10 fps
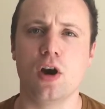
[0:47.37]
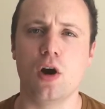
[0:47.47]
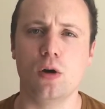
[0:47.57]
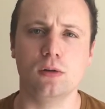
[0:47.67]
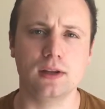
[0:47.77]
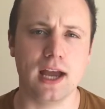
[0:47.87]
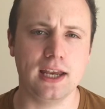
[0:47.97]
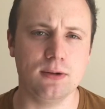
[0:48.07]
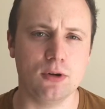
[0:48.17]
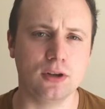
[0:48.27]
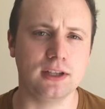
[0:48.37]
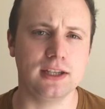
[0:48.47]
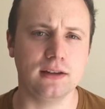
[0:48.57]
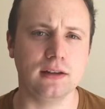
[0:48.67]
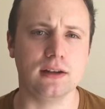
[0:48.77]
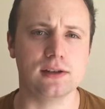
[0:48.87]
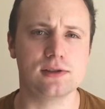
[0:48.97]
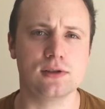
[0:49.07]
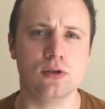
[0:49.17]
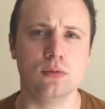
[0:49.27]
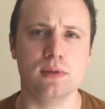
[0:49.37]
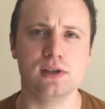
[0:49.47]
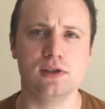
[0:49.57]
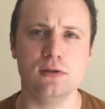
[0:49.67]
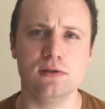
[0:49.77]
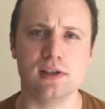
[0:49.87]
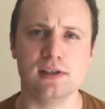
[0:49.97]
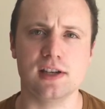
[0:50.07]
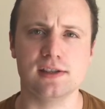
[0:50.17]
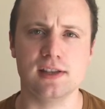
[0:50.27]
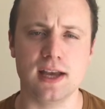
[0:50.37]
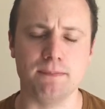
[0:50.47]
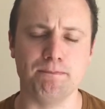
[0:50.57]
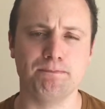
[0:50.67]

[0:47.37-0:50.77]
hold anyone guiltless who misuses his name."